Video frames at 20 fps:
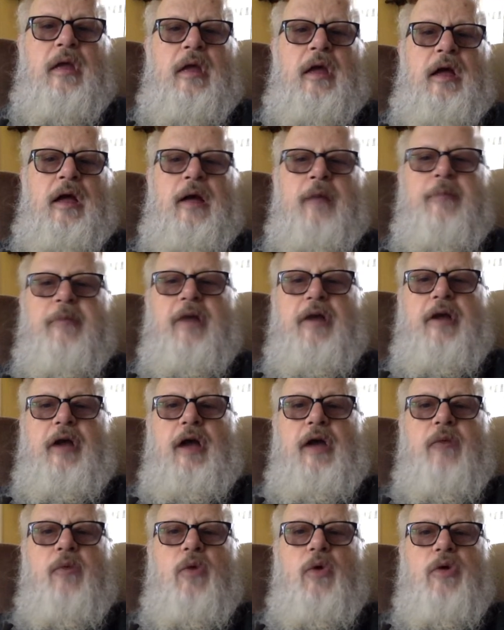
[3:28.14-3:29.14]
A
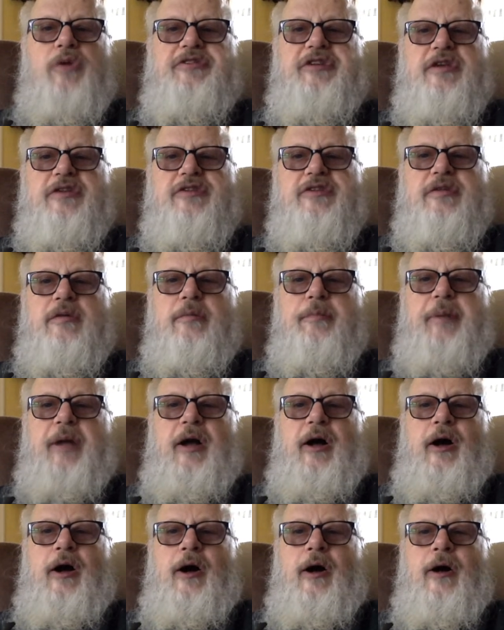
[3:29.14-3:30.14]
guy walks into the
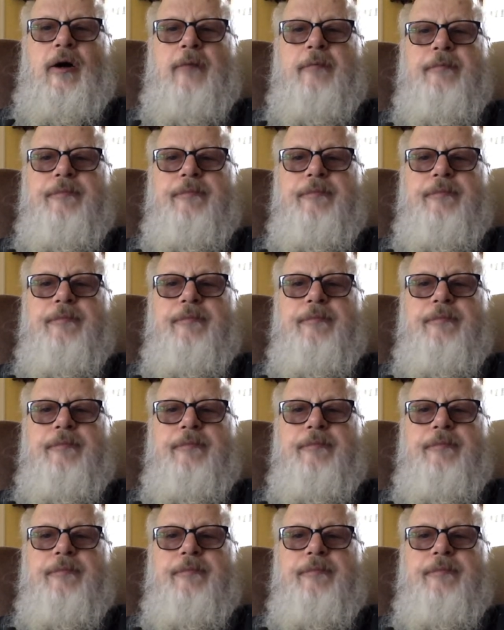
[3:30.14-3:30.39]
bar